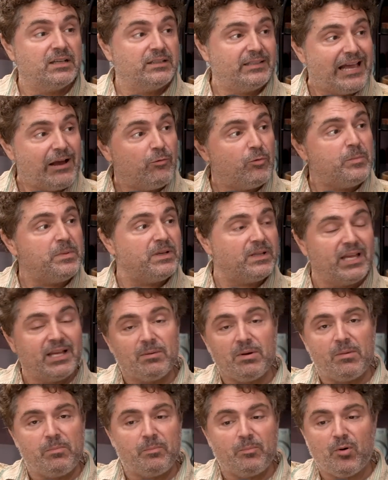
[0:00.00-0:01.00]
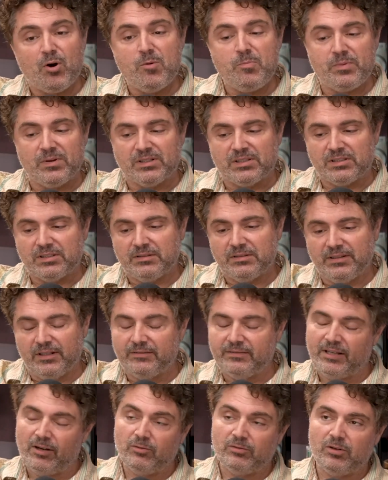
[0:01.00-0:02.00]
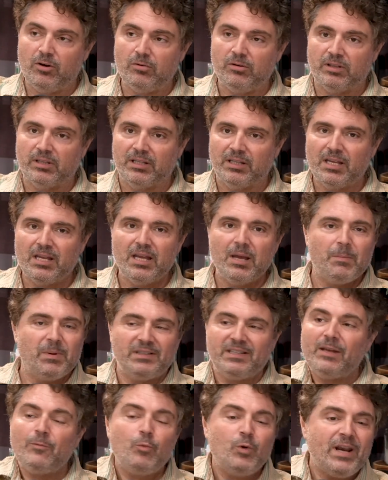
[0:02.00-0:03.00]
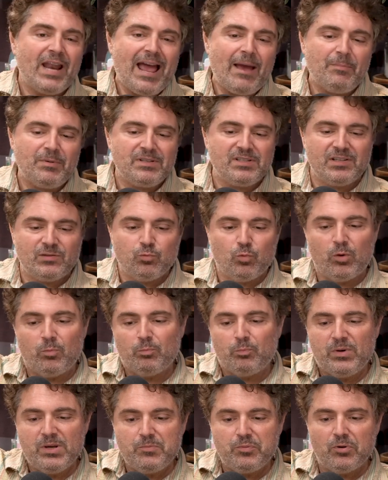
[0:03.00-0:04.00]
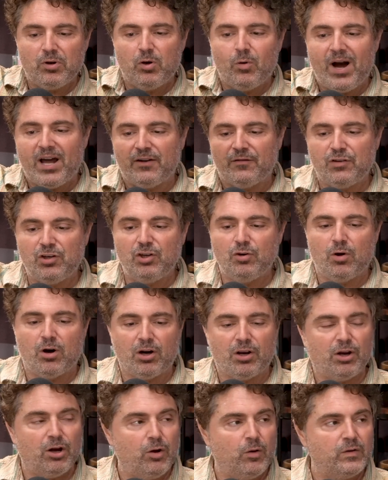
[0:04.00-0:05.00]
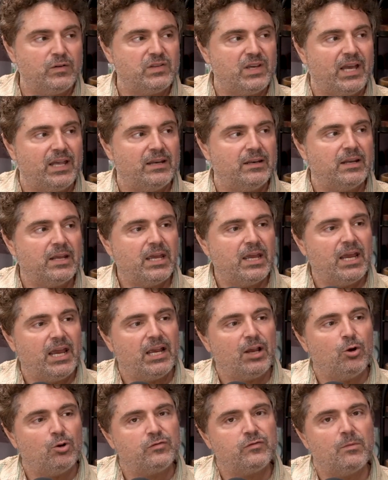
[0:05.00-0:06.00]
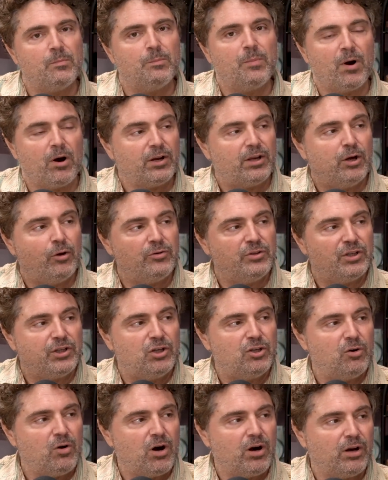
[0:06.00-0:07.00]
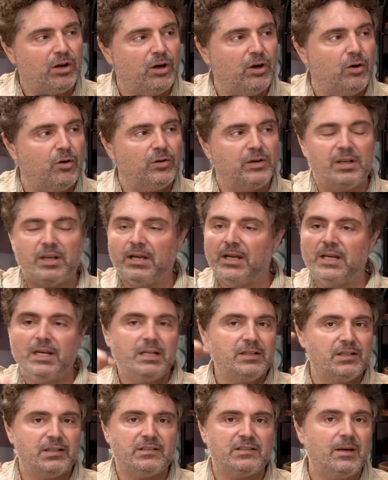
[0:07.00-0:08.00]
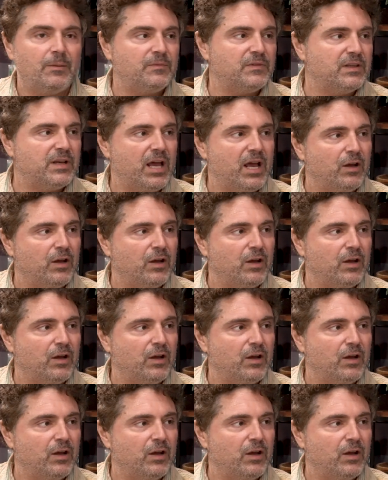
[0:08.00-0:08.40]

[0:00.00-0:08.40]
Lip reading: That would be like a purpose. Totally. But then what happens is when people go out of QR codes and it goes from barcode to QR code to something else.